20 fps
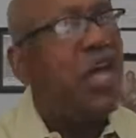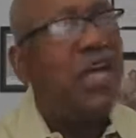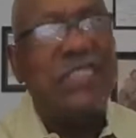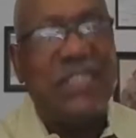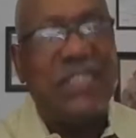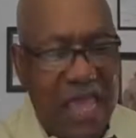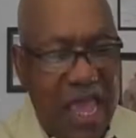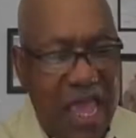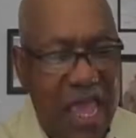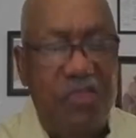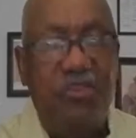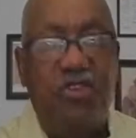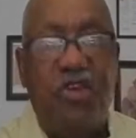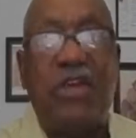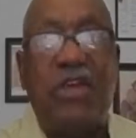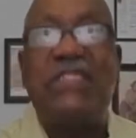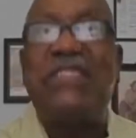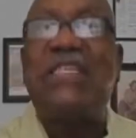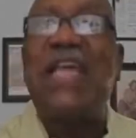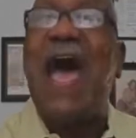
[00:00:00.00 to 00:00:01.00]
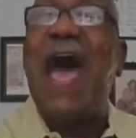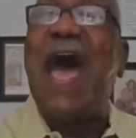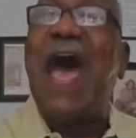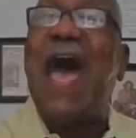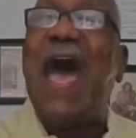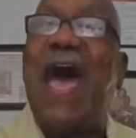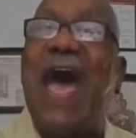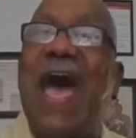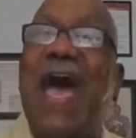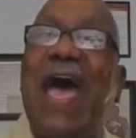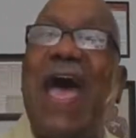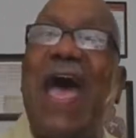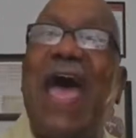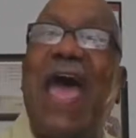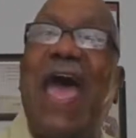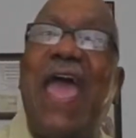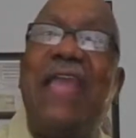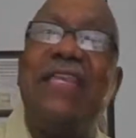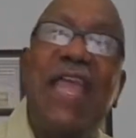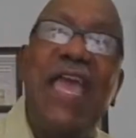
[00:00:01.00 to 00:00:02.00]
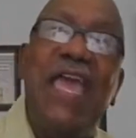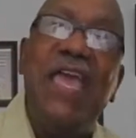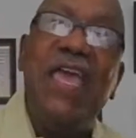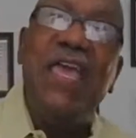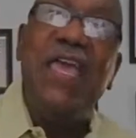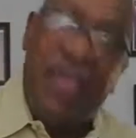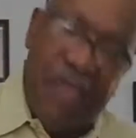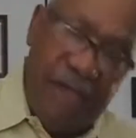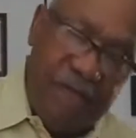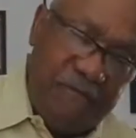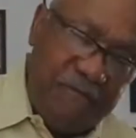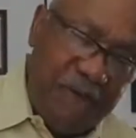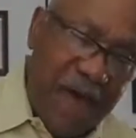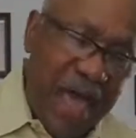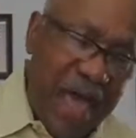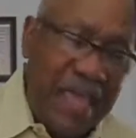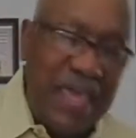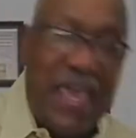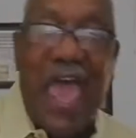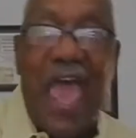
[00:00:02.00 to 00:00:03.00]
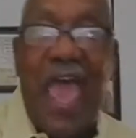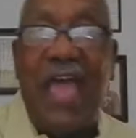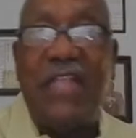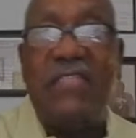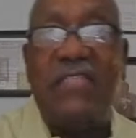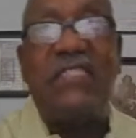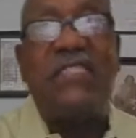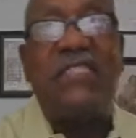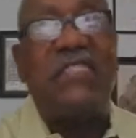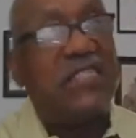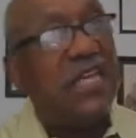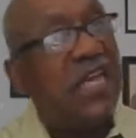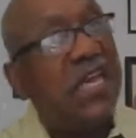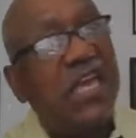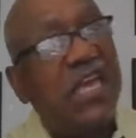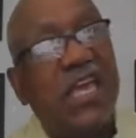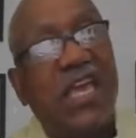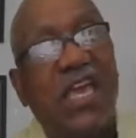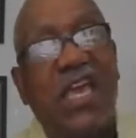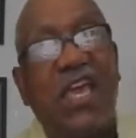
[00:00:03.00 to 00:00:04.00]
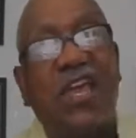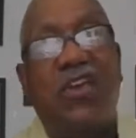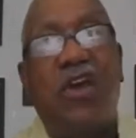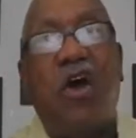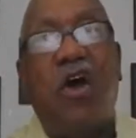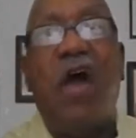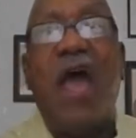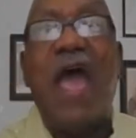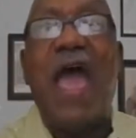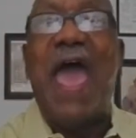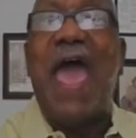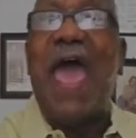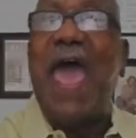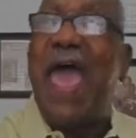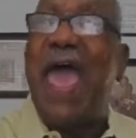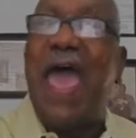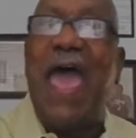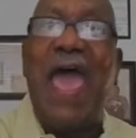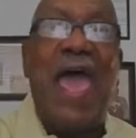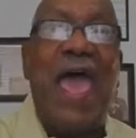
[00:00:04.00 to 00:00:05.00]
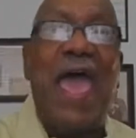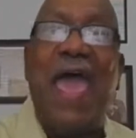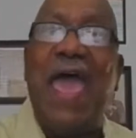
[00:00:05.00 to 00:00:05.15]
in your side. If I can't see your hand,